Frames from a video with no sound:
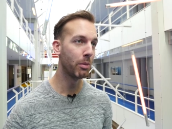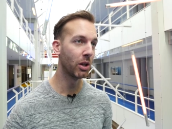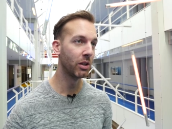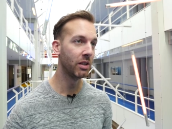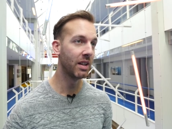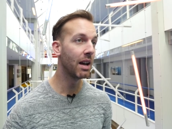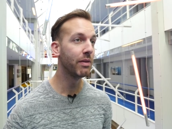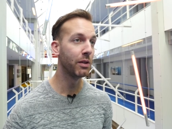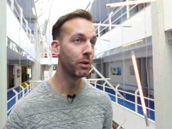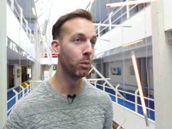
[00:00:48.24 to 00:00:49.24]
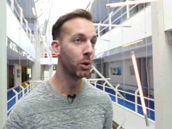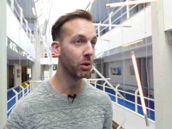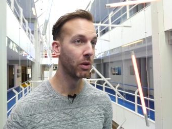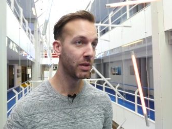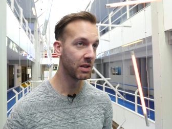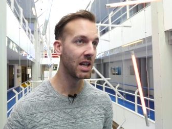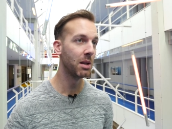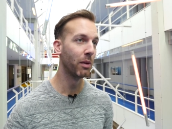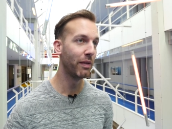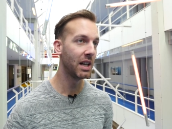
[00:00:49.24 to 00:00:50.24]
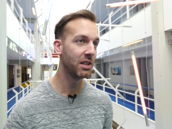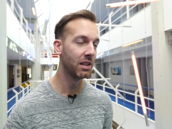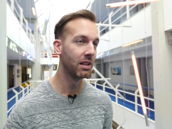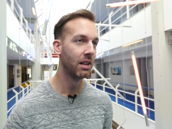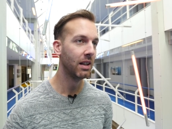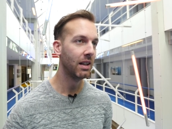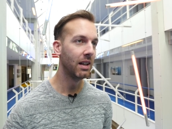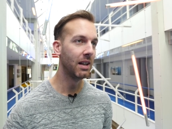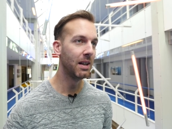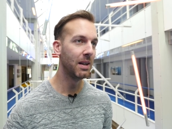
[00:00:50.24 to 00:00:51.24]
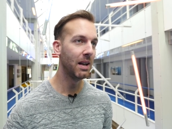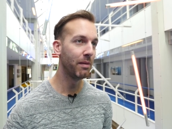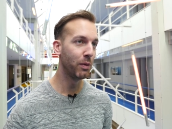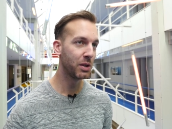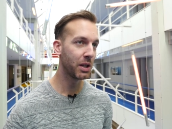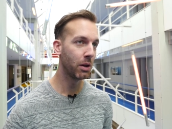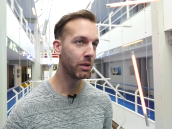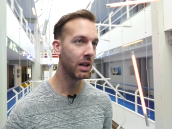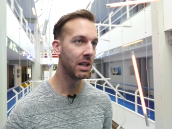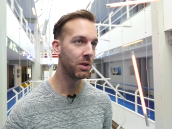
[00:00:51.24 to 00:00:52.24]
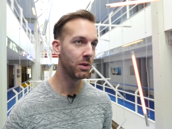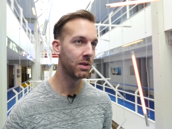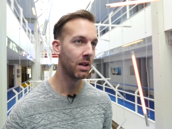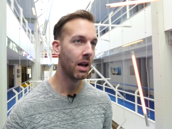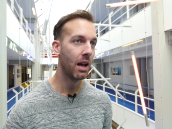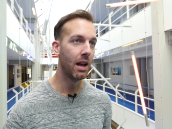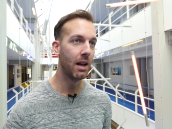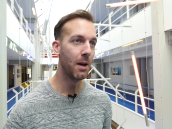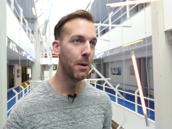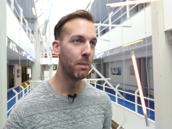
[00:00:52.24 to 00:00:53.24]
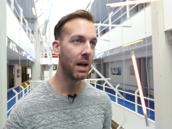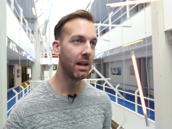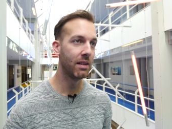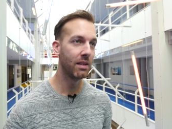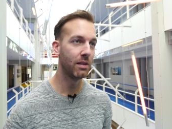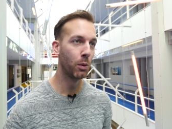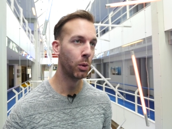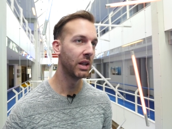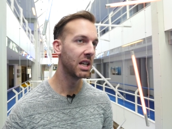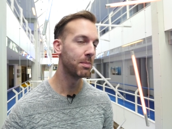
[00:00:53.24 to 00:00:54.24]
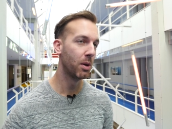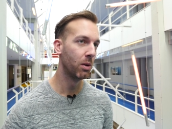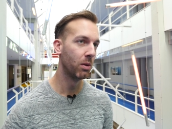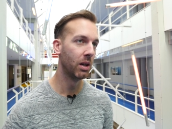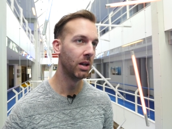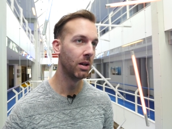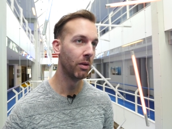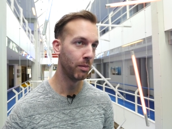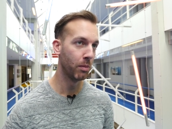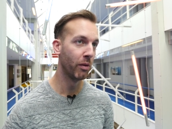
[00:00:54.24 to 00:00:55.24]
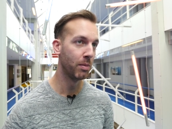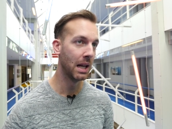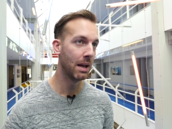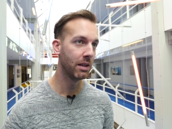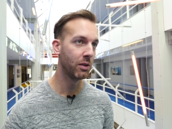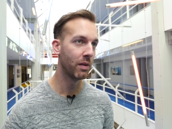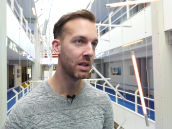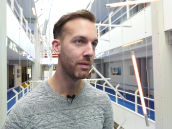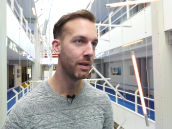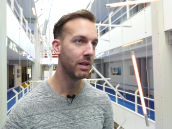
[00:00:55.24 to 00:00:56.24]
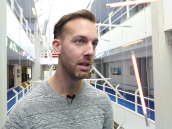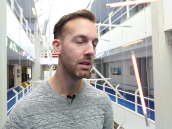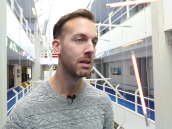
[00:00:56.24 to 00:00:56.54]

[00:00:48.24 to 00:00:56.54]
Where we're going to uh, dive into the world of sustainable fashion uh, and food security issues um, at the World Expo uh, of Milan in 2015.